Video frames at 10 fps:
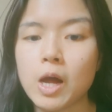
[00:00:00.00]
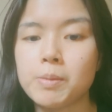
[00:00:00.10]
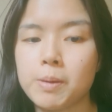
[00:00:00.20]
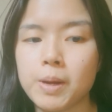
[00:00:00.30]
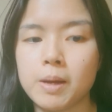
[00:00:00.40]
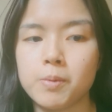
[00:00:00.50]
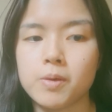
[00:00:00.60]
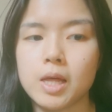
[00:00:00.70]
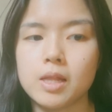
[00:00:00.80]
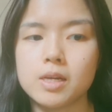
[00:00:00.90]
at my
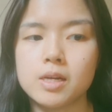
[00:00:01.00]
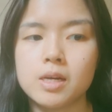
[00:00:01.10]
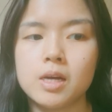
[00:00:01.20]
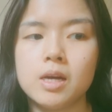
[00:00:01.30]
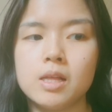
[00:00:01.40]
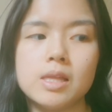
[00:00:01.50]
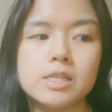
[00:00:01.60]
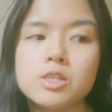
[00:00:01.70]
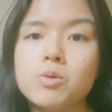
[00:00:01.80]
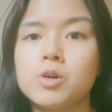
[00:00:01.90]
paper that
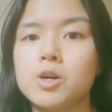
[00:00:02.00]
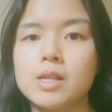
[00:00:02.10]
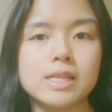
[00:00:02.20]
that's no good.